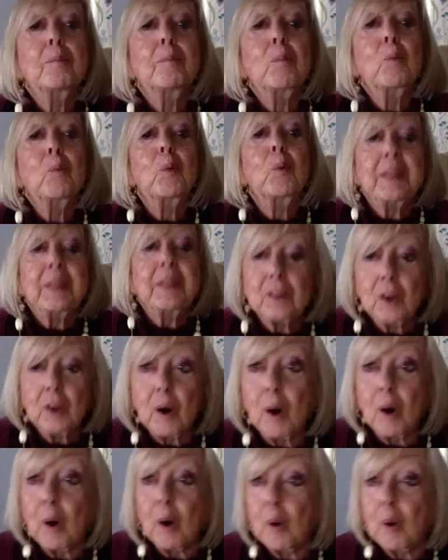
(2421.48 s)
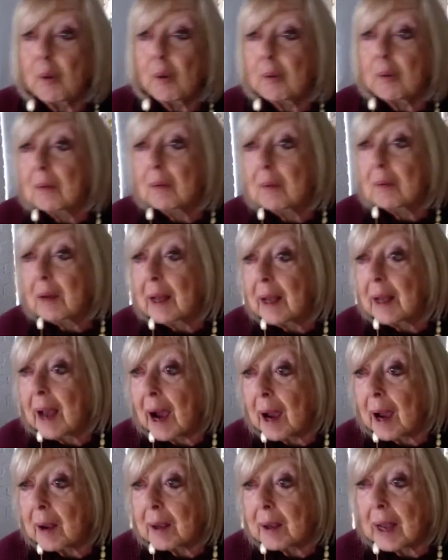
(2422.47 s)
We did go.
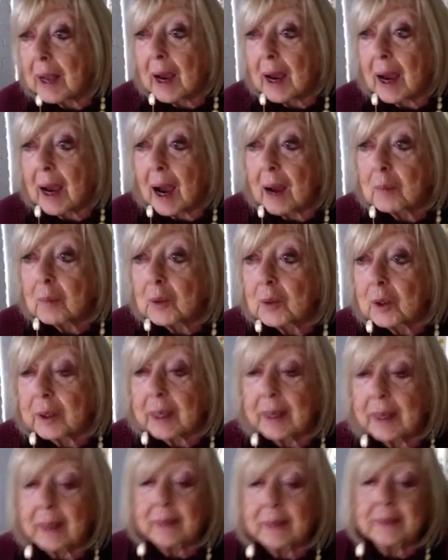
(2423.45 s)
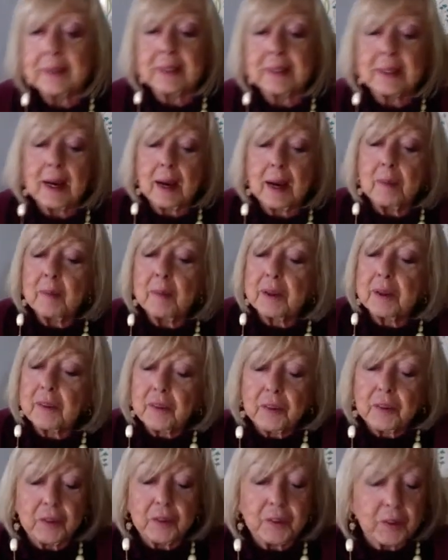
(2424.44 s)
I'm looking at the time, it's
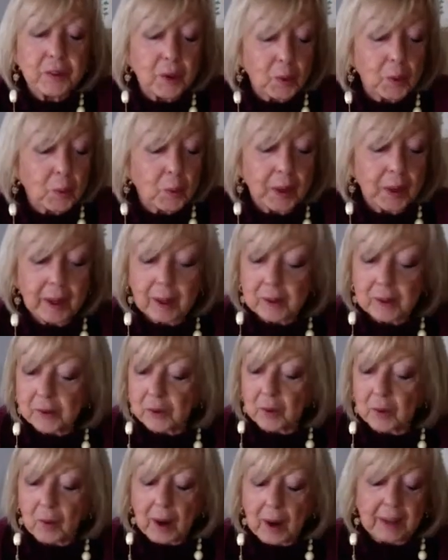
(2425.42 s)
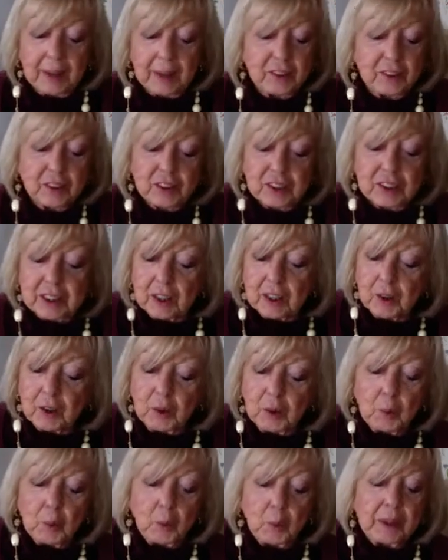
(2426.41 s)
so quick. So I'll just tell
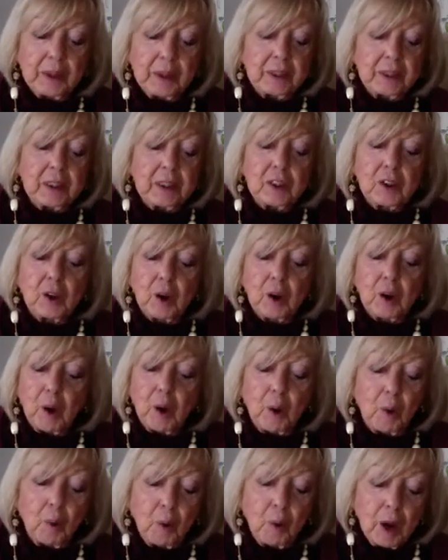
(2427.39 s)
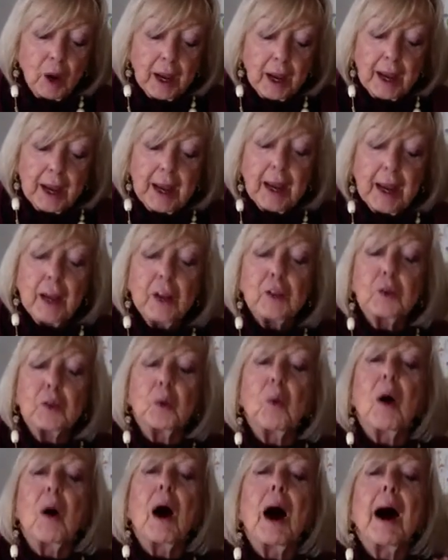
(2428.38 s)
you, we did go
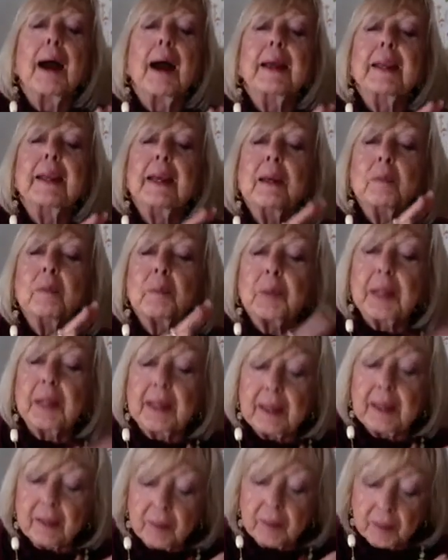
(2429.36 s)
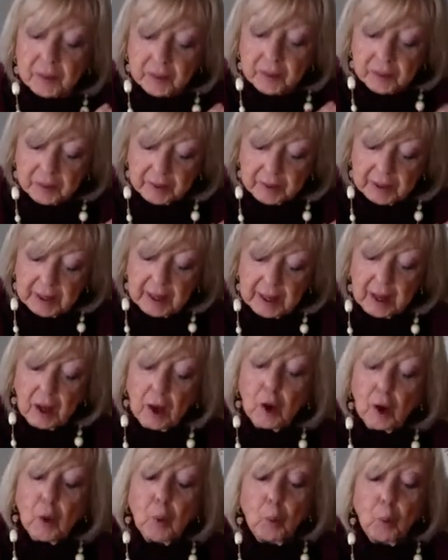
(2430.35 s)
to a hiding place.
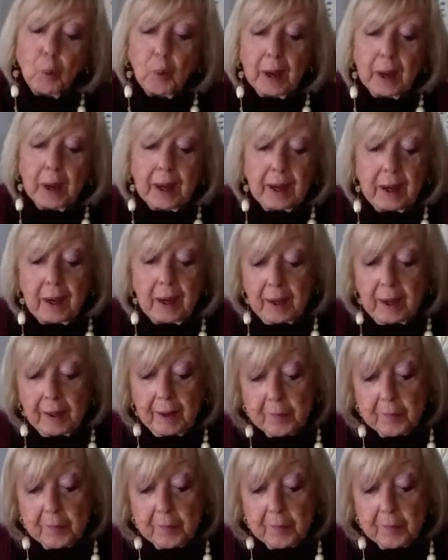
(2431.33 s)
My